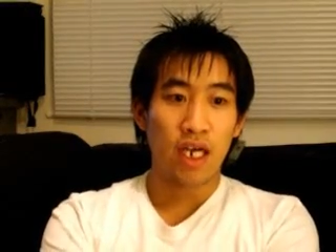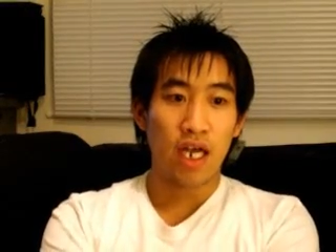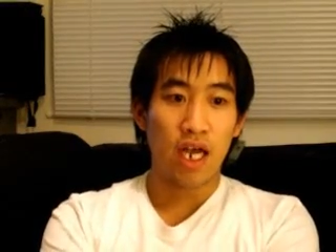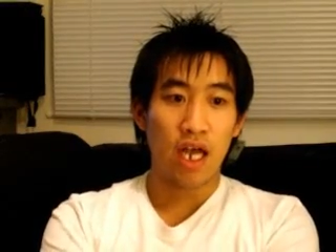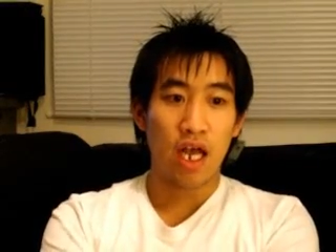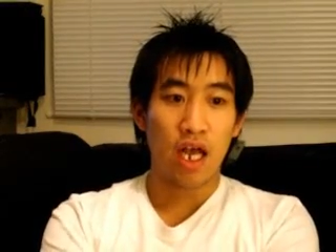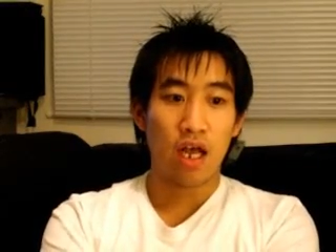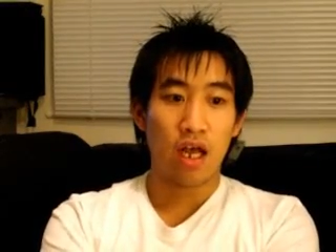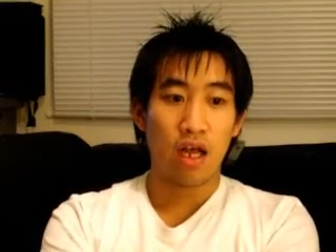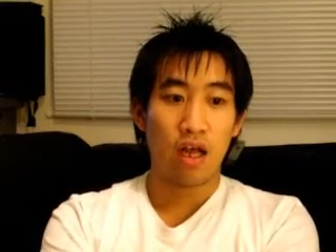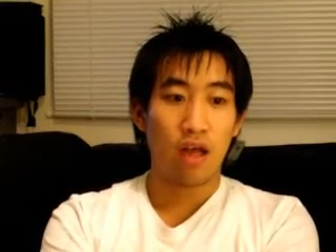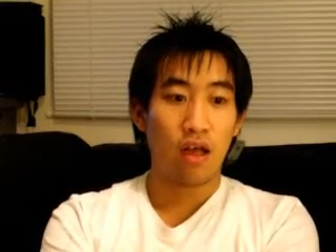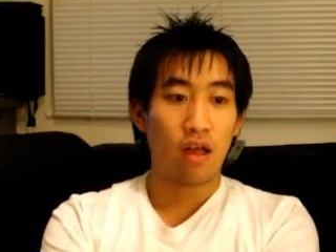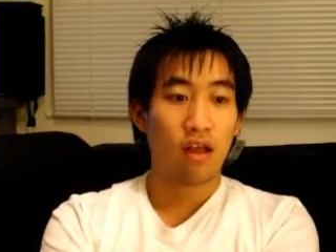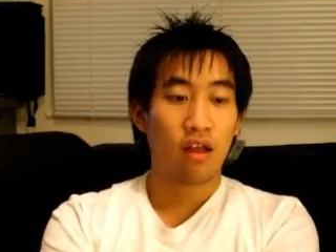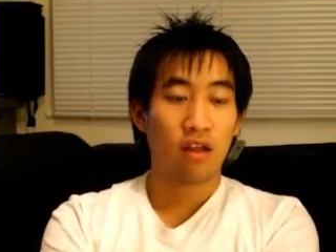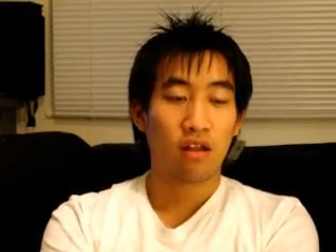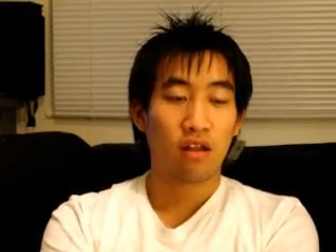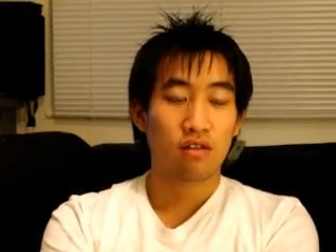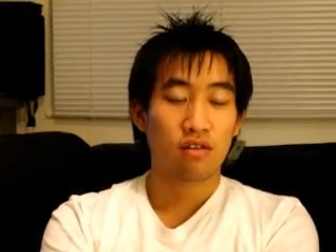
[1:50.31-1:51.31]

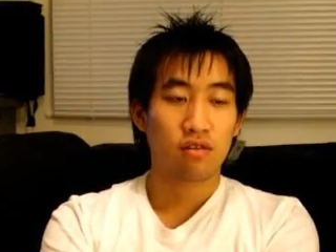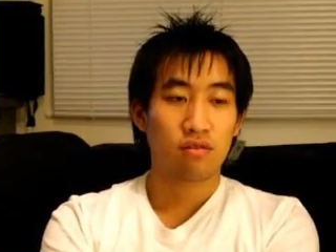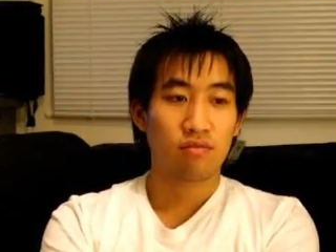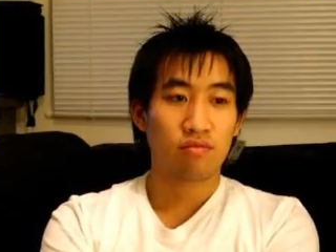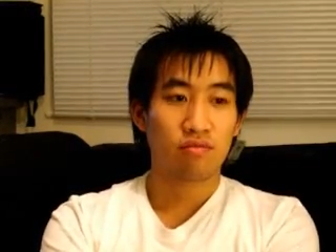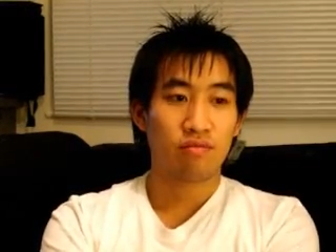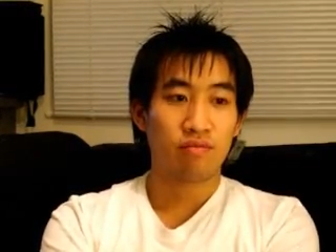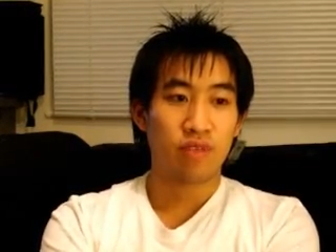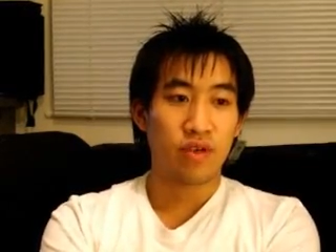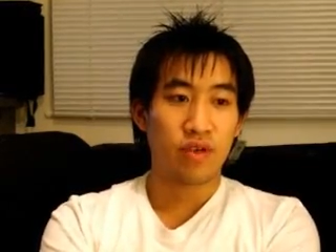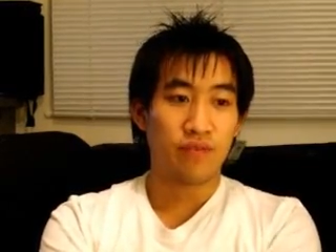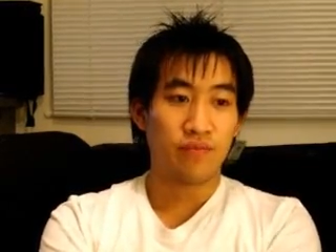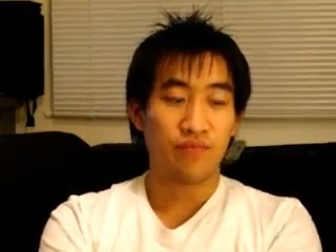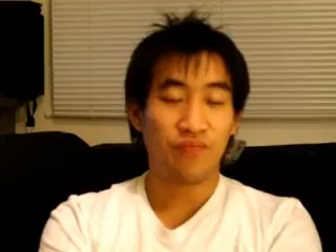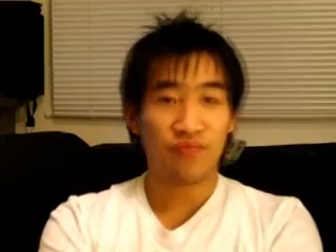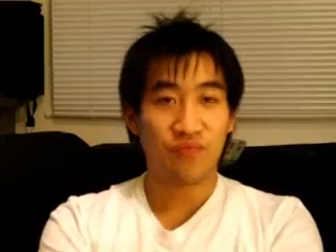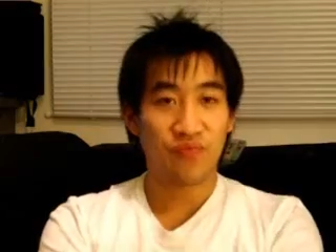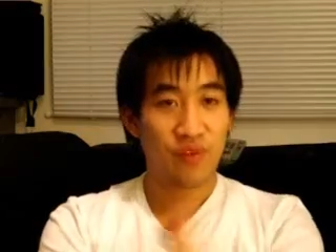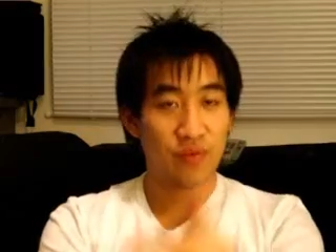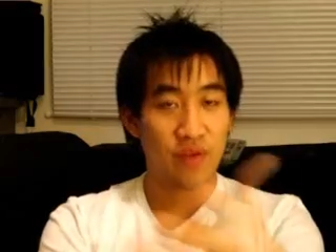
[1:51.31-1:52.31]
But
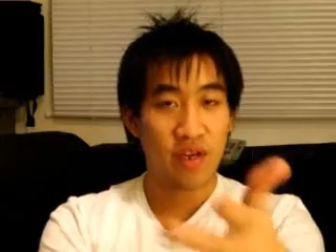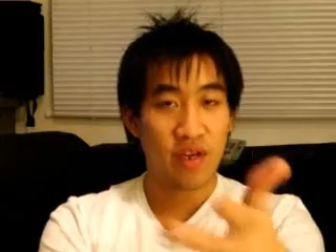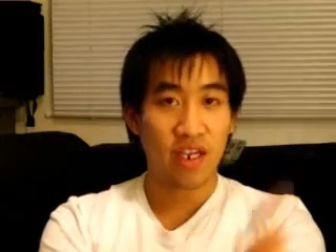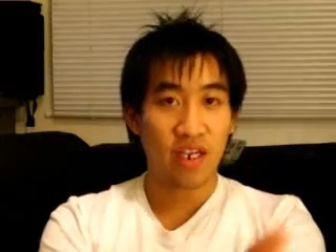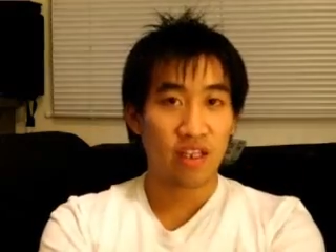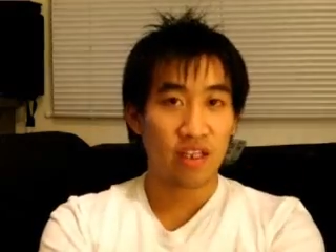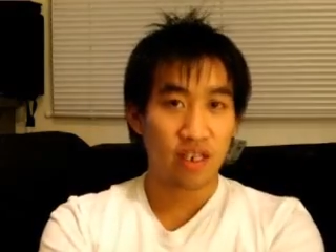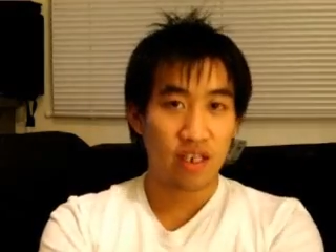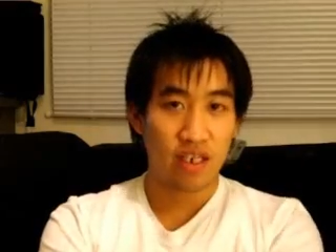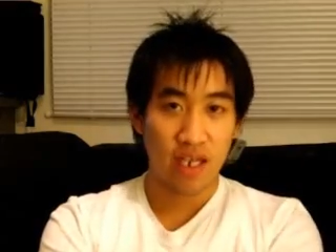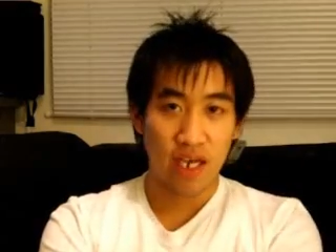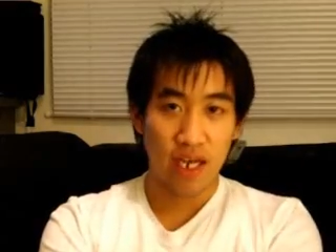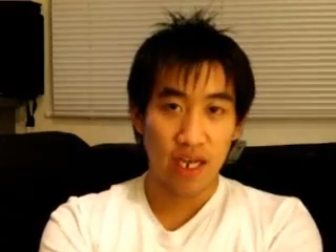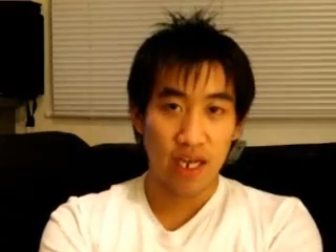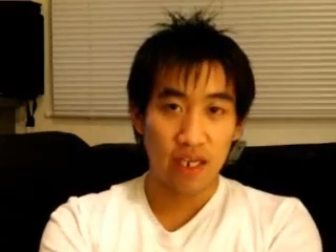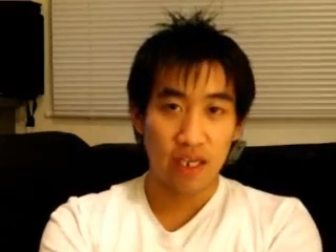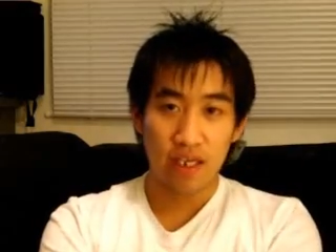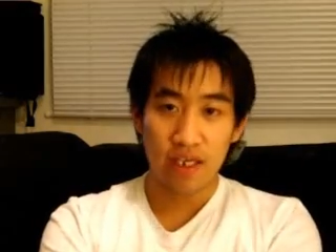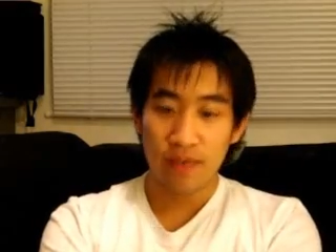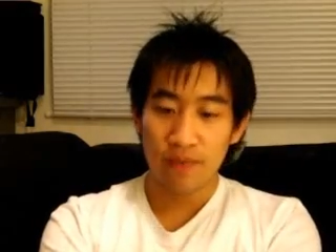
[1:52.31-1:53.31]
at the beginning of the
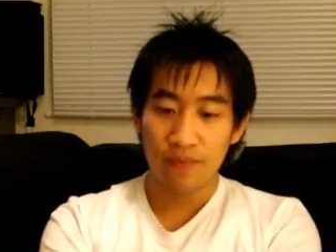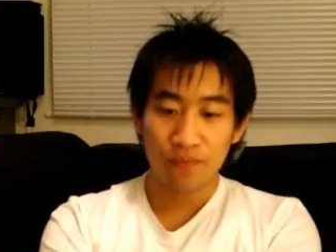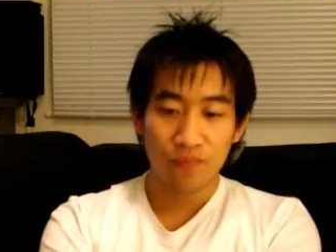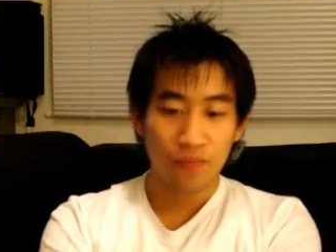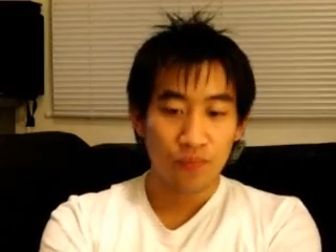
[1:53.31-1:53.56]
day,